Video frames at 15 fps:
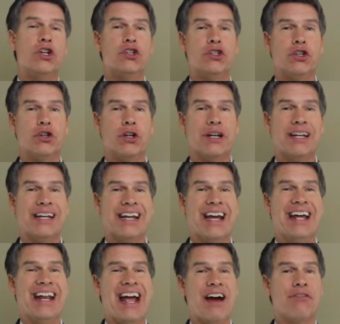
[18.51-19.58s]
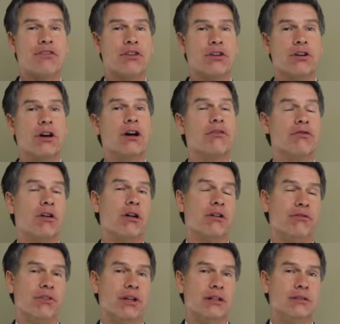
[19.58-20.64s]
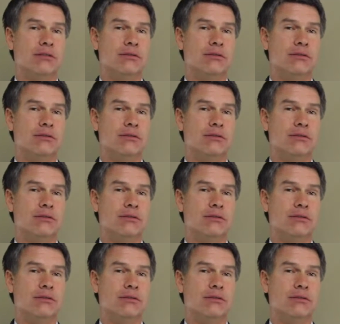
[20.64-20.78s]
during, and after a fraud event?